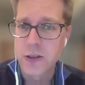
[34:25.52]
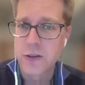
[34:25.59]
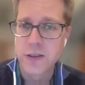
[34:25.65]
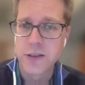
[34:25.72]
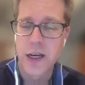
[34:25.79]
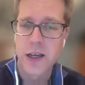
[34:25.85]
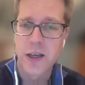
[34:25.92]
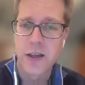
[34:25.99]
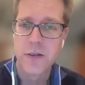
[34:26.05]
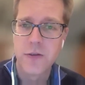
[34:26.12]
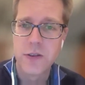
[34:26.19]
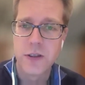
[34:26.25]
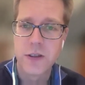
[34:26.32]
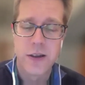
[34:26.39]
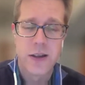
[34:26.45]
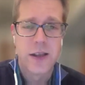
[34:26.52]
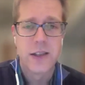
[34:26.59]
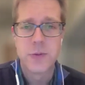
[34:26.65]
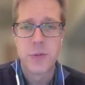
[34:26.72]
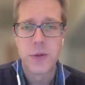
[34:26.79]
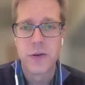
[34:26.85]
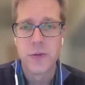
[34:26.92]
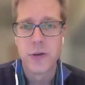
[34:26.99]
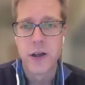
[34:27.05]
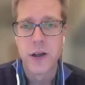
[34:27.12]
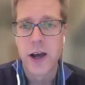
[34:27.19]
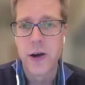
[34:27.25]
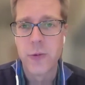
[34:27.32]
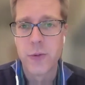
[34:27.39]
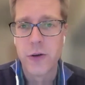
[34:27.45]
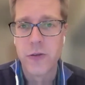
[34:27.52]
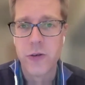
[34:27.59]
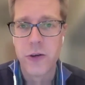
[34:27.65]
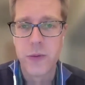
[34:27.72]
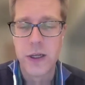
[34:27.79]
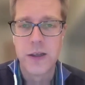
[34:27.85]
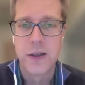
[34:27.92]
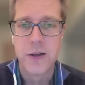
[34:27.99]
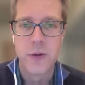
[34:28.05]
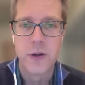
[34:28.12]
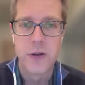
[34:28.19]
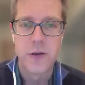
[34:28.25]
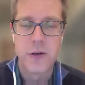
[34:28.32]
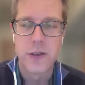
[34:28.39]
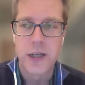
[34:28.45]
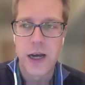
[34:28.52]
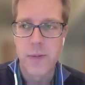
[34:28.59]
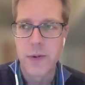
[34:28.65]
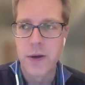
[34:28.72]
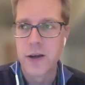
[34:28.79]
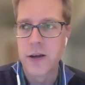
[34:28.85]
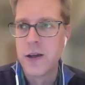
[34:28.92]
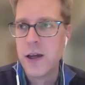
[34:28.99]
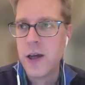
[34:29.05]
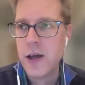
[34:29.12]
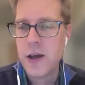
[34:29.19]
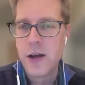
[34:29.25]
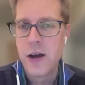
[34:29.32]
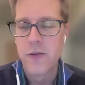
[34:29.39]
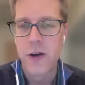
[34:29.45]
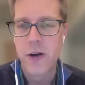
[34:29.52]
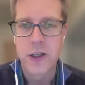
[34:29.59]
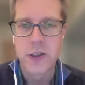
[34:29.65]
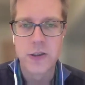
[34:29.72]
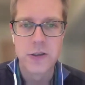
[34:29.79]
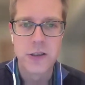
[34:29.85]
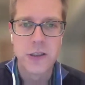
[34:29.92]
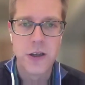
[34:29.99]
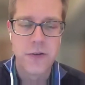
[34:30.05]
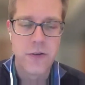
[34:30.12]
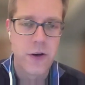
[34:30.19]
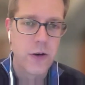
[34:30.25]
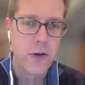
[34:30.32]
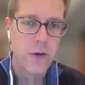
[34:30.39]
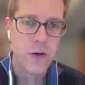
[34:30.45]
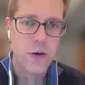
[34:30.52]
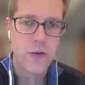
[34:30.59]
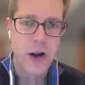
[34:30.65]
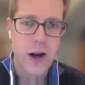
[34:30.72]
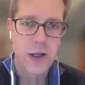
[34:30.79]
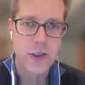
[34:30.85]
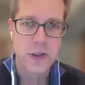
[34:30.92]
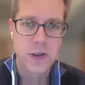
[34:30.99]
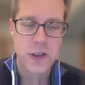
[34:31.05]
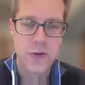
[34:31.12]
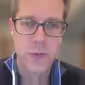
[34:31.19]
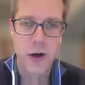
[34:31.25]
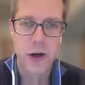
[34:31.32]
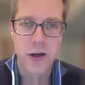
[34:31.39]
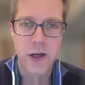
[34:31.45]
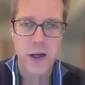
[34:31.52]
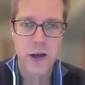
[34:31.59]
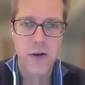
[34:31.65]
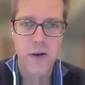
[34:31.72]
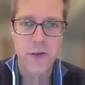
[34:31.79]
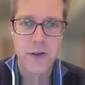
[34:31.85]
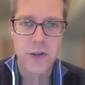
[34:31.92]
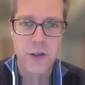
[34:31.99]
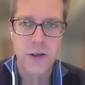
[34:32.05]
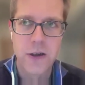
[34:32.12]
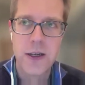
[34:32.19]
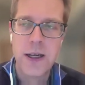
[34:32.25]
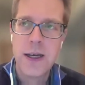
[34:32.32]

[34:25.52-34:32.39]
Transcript: executives, and that's been a real eye opener for me. That whether it's tapping a fractional CFO or a fractional chief marketing officer,